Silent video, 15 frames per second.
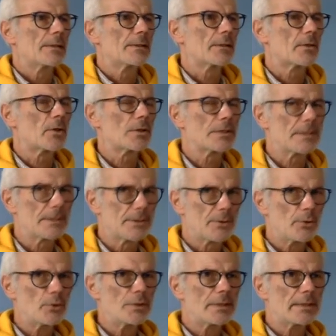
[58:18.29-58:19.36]
The
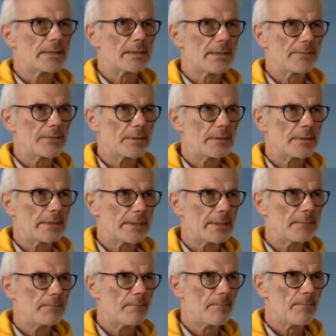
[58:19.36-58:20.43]
constitution is different
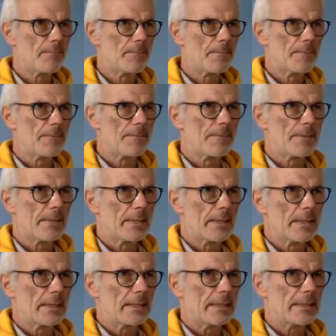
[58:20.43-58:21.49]
there.
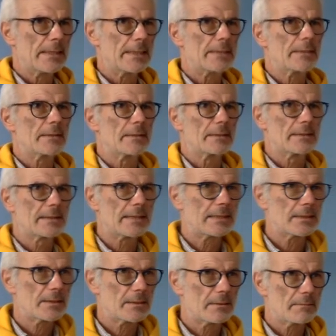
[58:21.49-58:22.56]
It
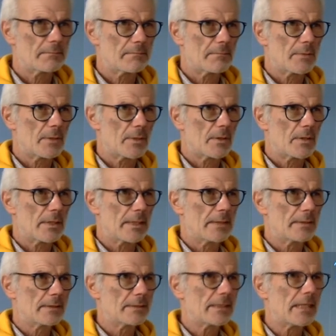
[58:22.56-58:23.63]
sets a,
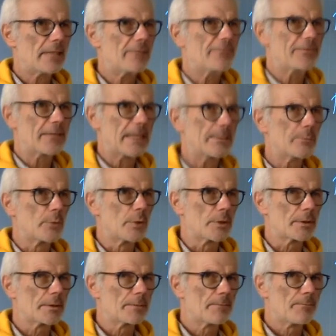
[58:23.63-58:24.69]
an entire
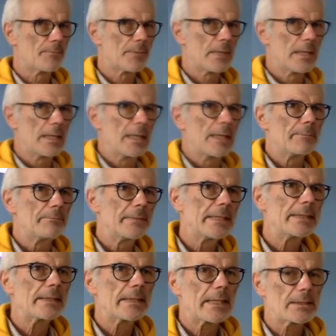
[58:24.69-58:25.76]
framework,
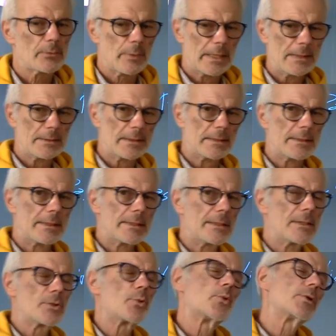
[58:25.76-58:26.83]
meaning as well that it
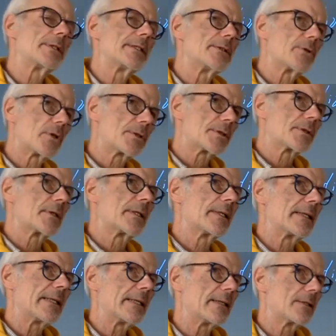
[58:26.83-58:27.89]
is really not
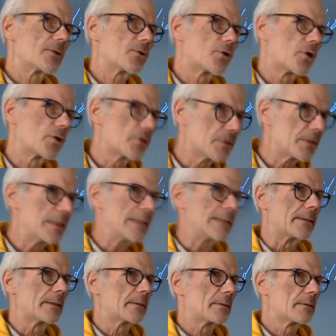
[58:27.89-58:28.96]

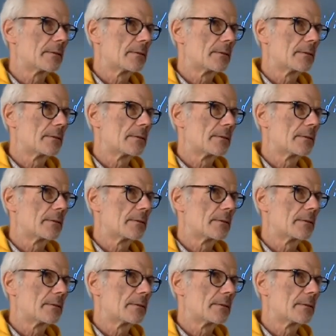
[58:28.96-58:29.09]
concrete,